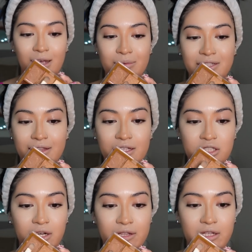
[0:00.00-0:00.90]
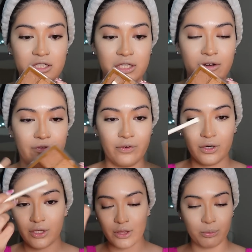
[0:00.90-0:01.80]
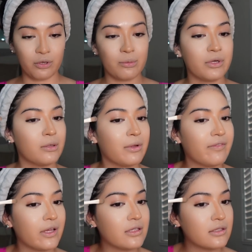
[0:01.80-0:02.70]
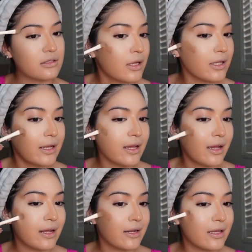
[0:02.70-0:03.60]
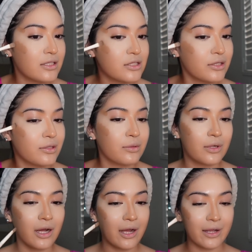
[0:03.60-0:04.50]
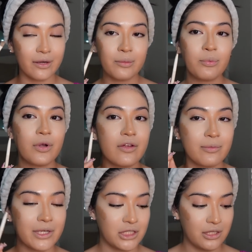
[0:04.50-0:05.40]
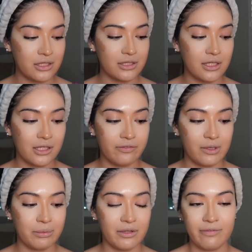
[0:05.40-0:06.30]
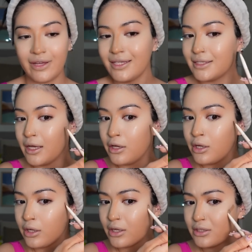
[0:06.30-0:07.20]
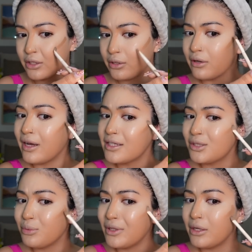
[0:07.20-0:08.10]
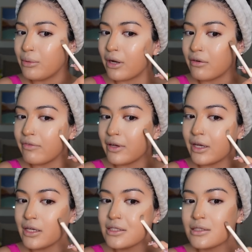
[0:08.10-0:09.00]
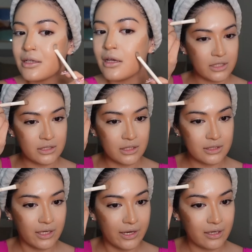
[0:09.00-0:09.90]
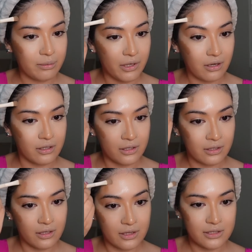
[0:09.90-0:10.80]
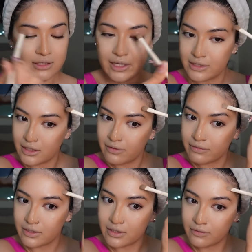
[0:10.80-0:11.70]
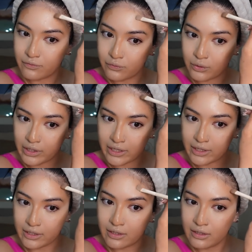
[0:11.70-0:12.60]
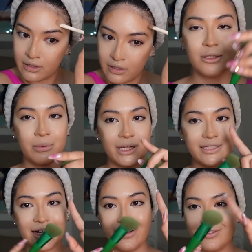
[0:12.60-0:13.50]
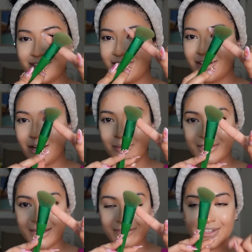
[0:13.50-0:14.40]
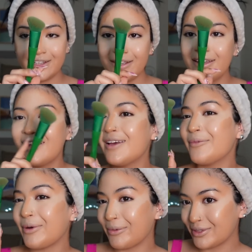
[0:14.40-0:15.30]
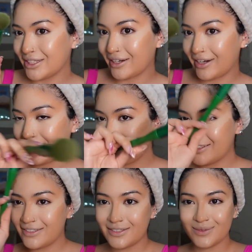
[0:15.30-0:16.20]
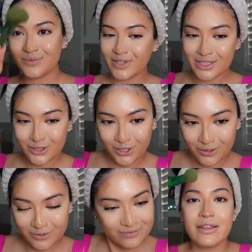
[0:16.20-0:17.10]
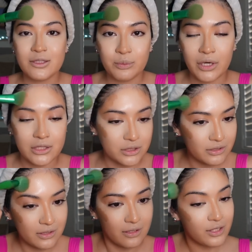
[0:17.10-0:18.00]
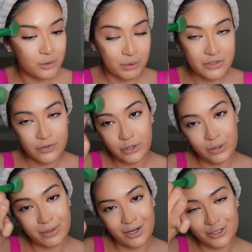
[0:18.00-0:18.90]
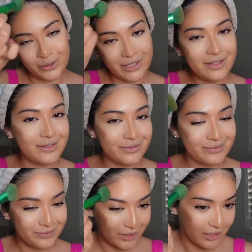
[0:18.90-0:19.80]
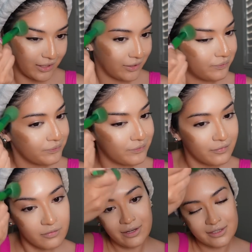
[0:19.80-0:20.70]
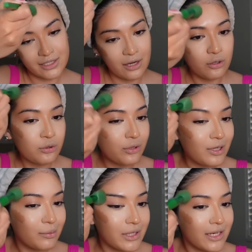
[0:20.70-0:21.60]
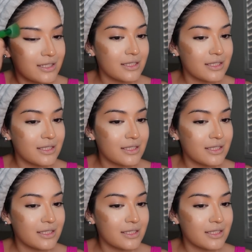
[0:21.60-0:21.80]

I'm gonna take this shade and this shade for the perimeter of my face. So I like adding it to a higher point of my cheek just to lift up the face because your girl has a really round face. Just a tiny bit on the sides of the forehead to blend it out. Number 70 by Real Techniques. This girl, this brush. This brush for cream contouring, hella good. And you see how creamy it is?